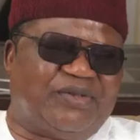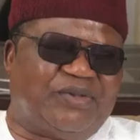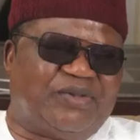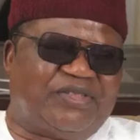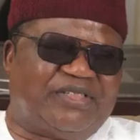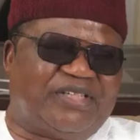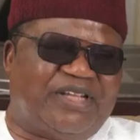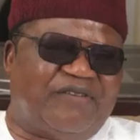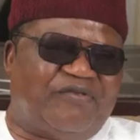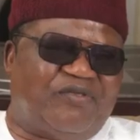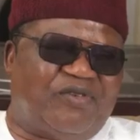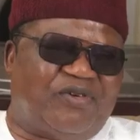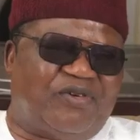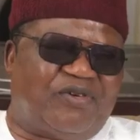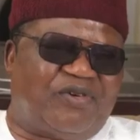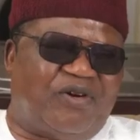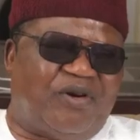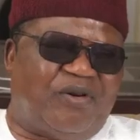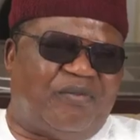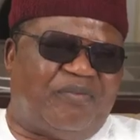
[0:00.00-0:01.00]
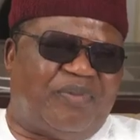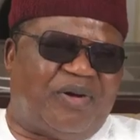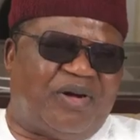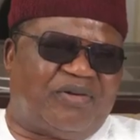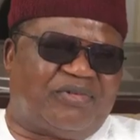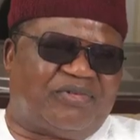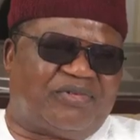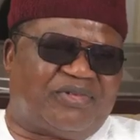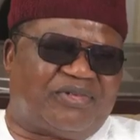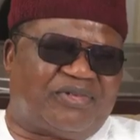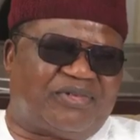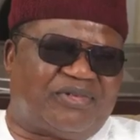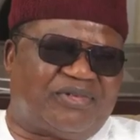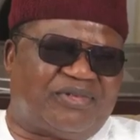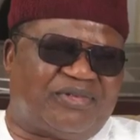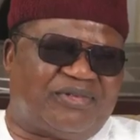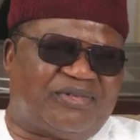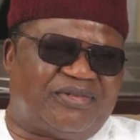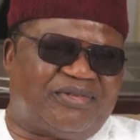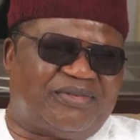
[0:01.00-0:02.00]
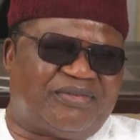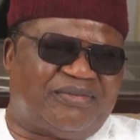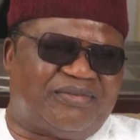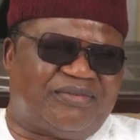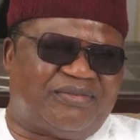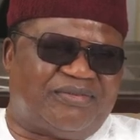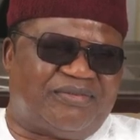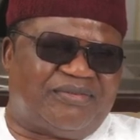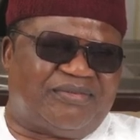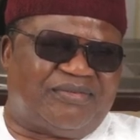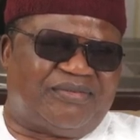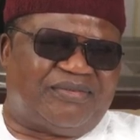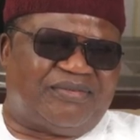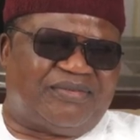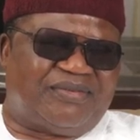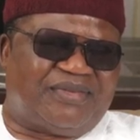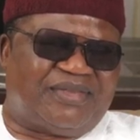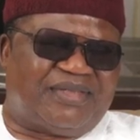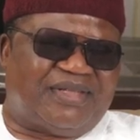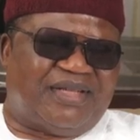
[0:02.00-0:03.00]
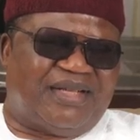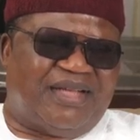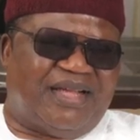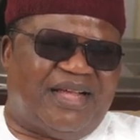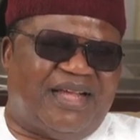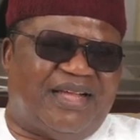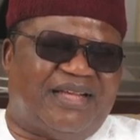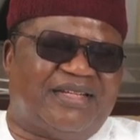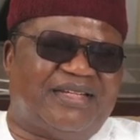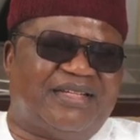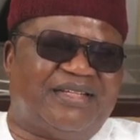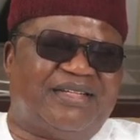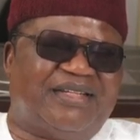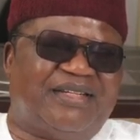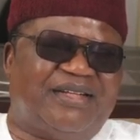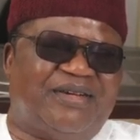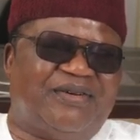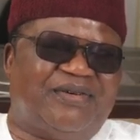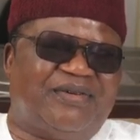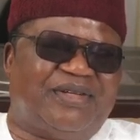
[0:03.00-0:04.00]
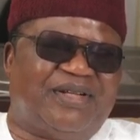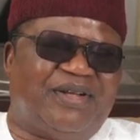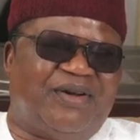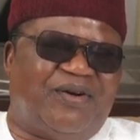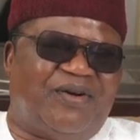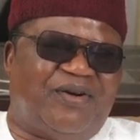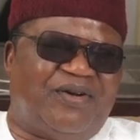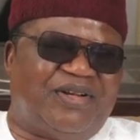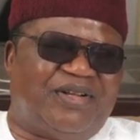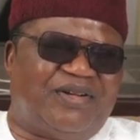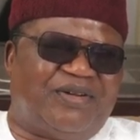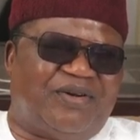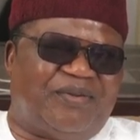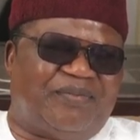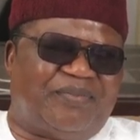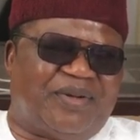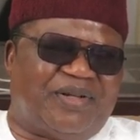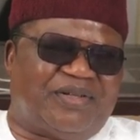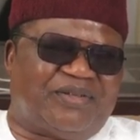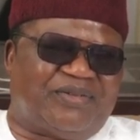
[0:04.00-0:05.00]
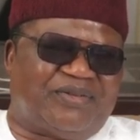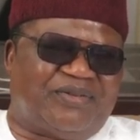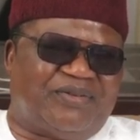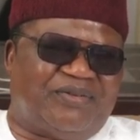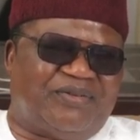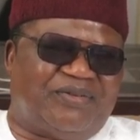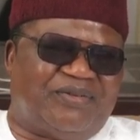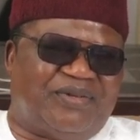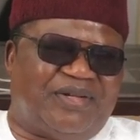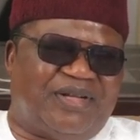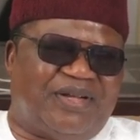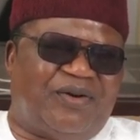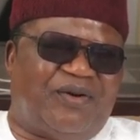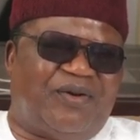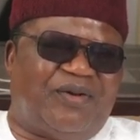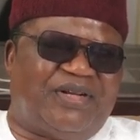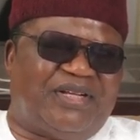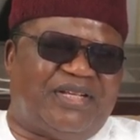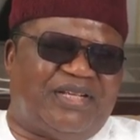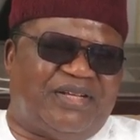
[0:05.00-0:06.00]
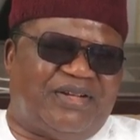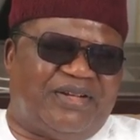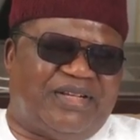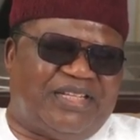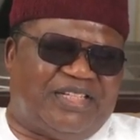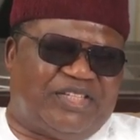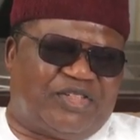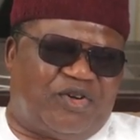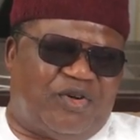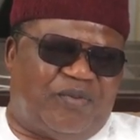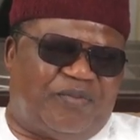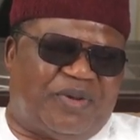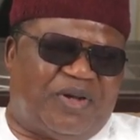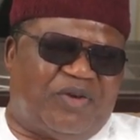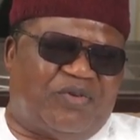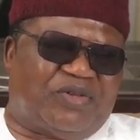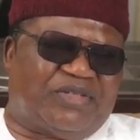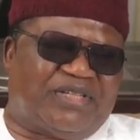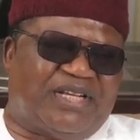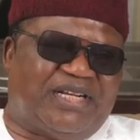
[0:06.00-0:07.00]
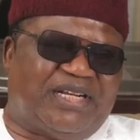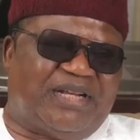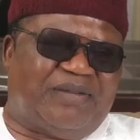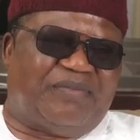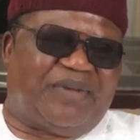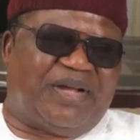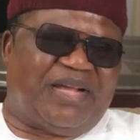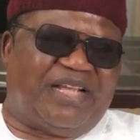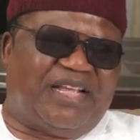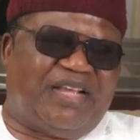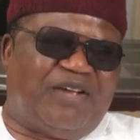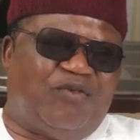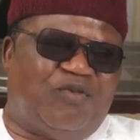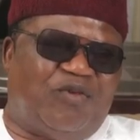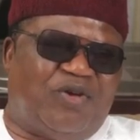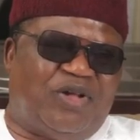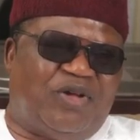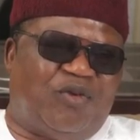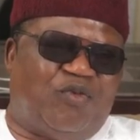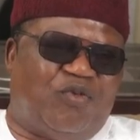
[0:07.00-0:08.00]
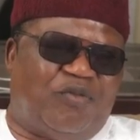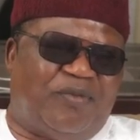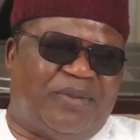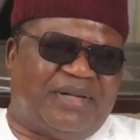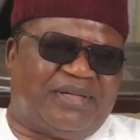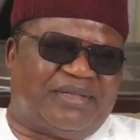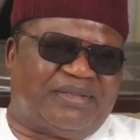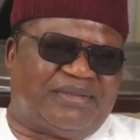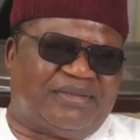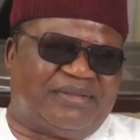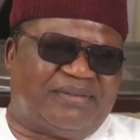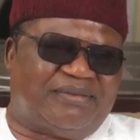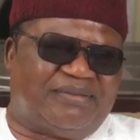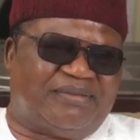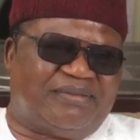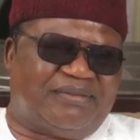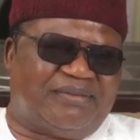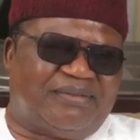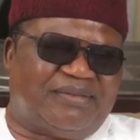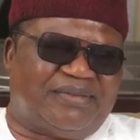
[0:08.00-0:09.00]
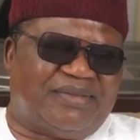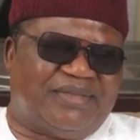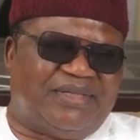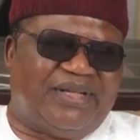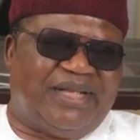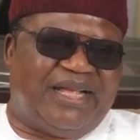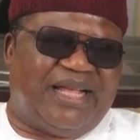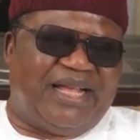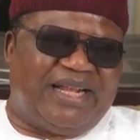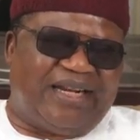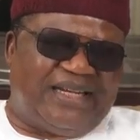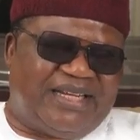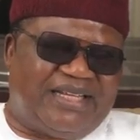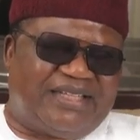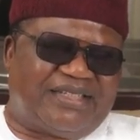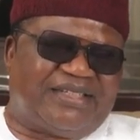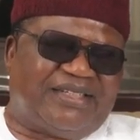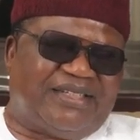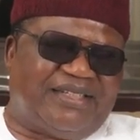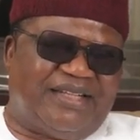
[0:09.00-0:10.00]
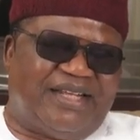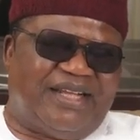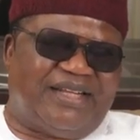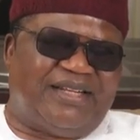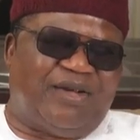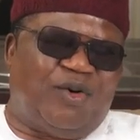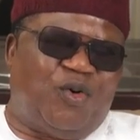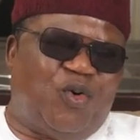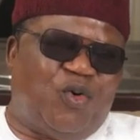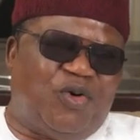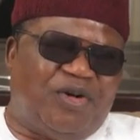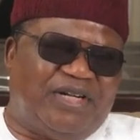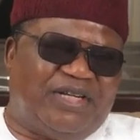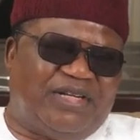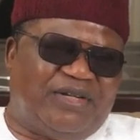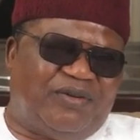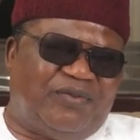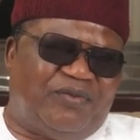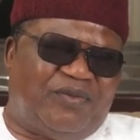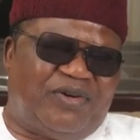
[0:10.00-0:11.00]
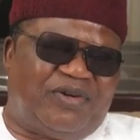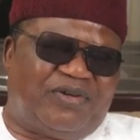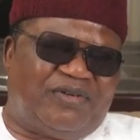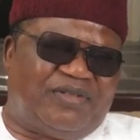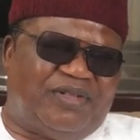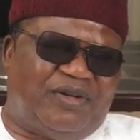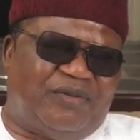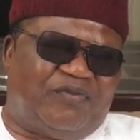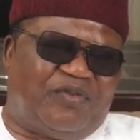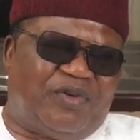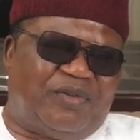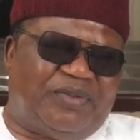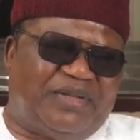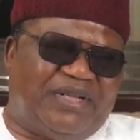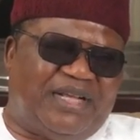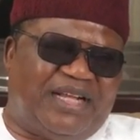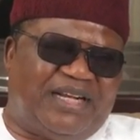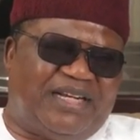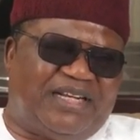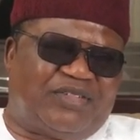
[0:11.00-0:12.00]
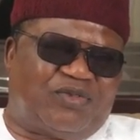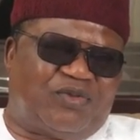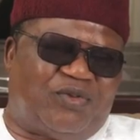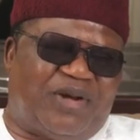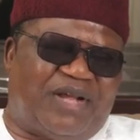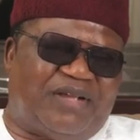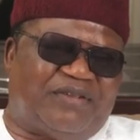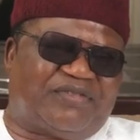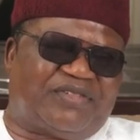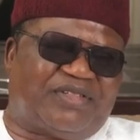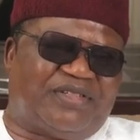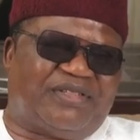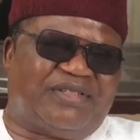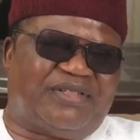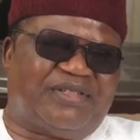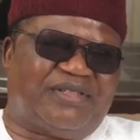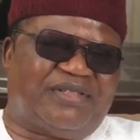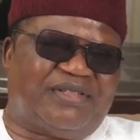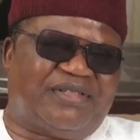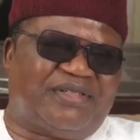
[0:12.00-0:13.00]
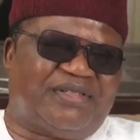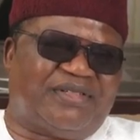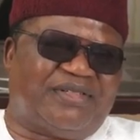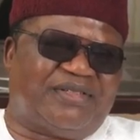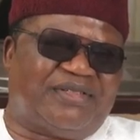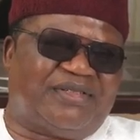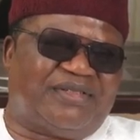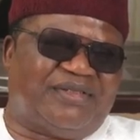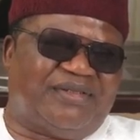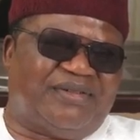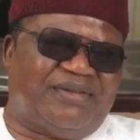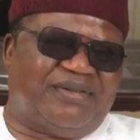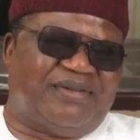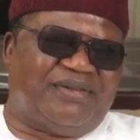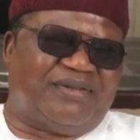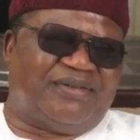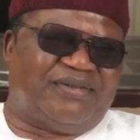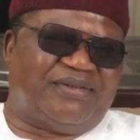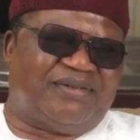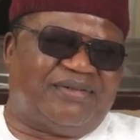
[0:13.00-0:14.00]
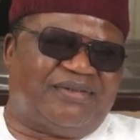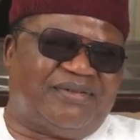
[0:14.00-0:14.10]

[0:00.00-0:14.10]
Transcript: into 7 compounds, and all the compounds, each compound was headed by a woman, the eldest, the old one from the eldest wives, you know.